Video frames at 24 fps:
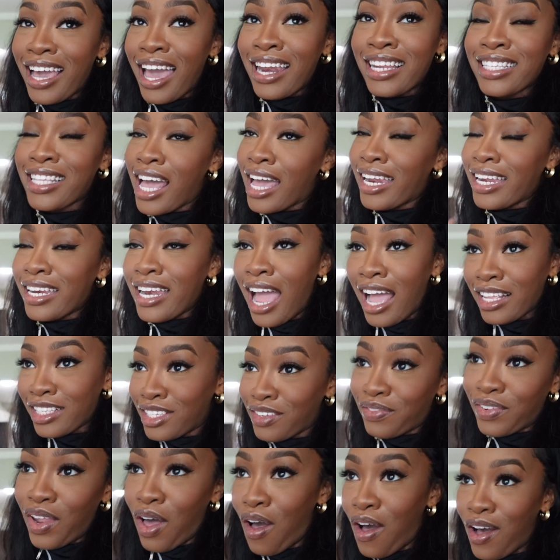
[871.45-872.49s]
I decided not
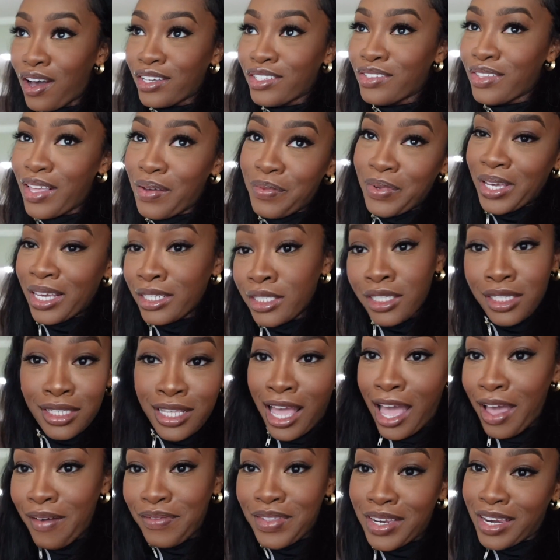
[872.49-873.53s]
to vlog so that we could just
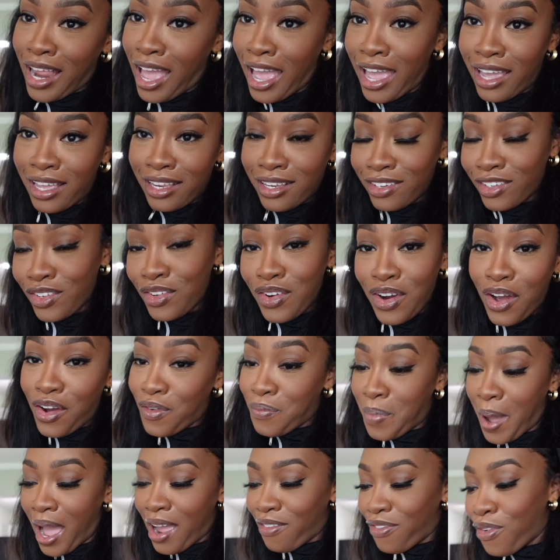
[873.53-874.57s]
have the night, you know,
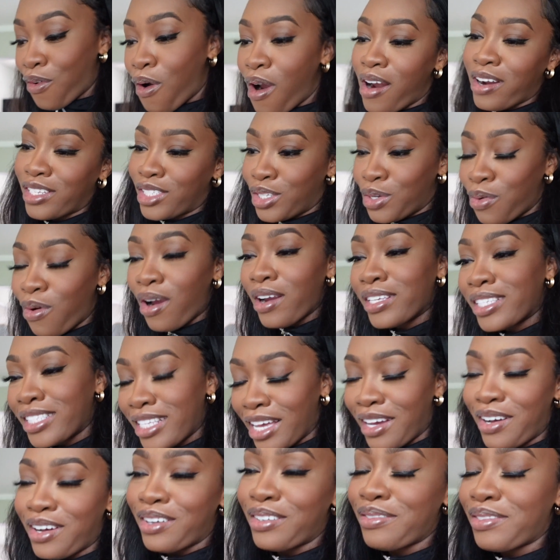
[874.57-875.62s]
by 4 hours to
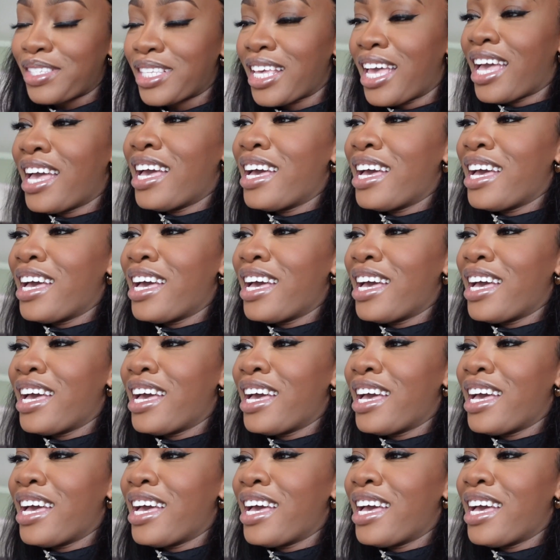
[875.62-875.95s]
ourselves.